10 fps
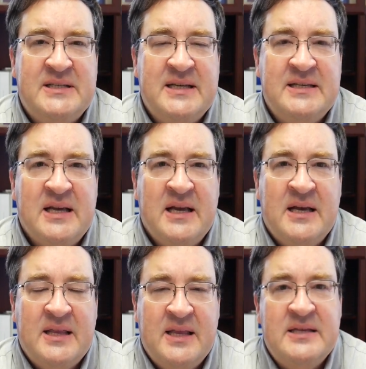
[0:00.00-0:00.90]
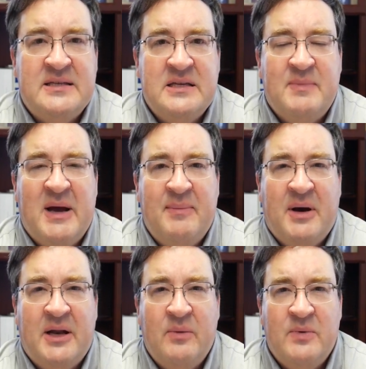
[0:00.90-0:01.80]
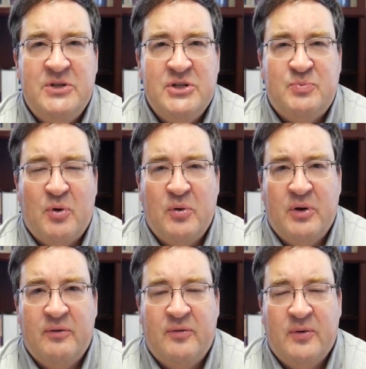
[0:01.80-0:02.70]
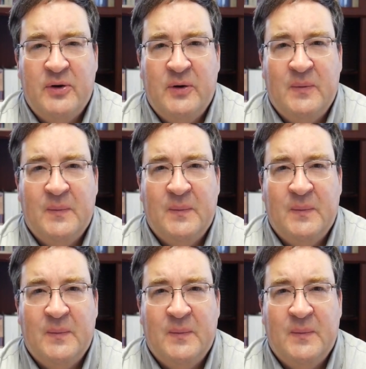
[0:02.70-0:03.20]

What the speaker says: says, "This is my body which is broken for you."